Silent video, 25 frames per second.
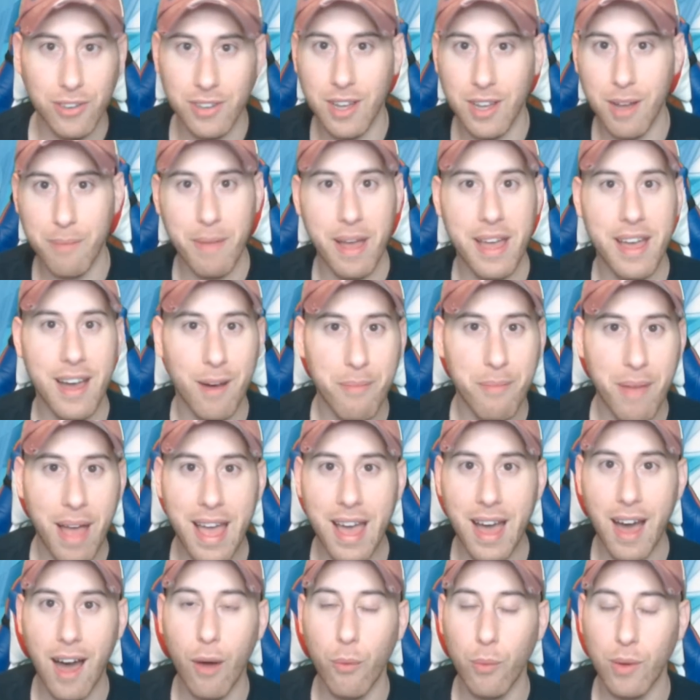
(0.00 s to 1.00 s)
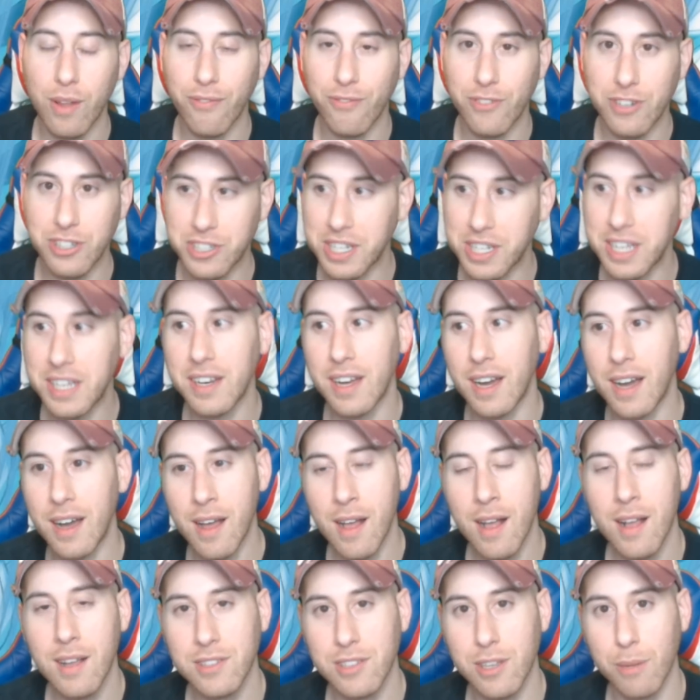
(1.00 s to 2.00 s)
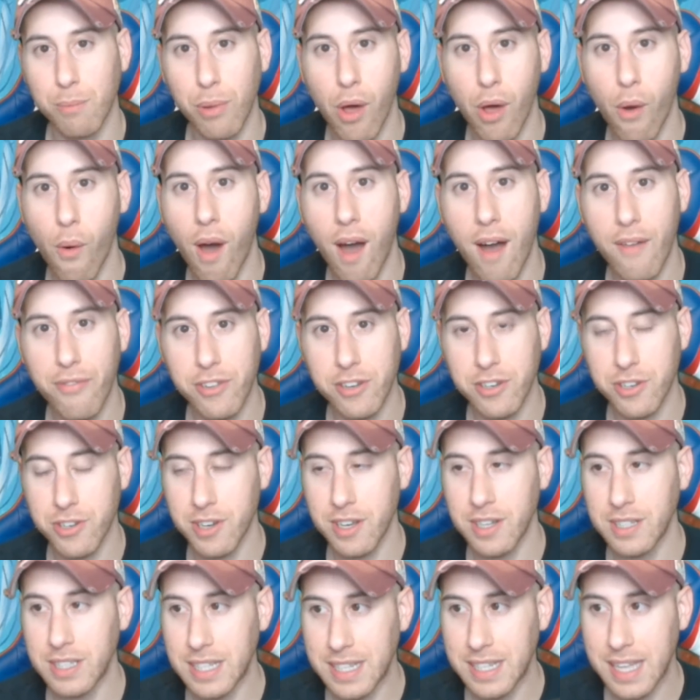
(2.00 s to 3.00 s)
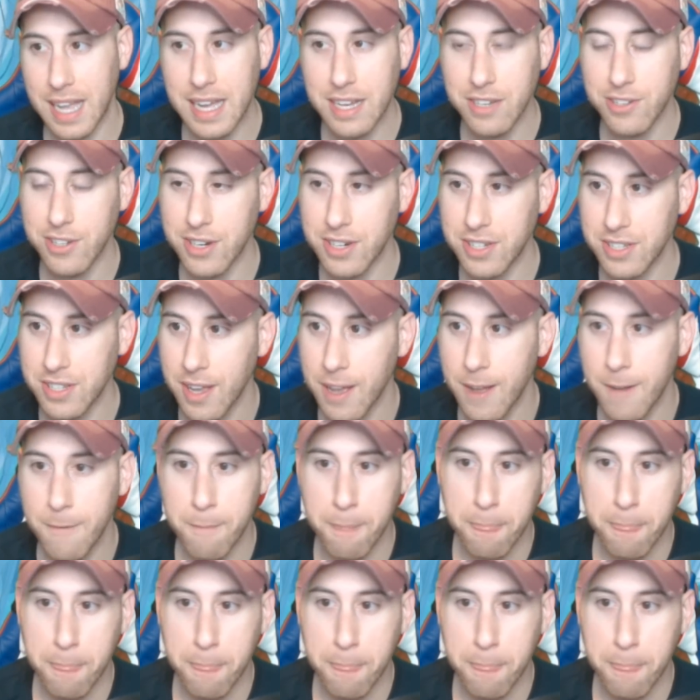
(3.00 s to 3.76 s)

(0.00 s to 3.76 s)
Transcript: Kamehameha with Vegeta to blow off the Trio de Dangers.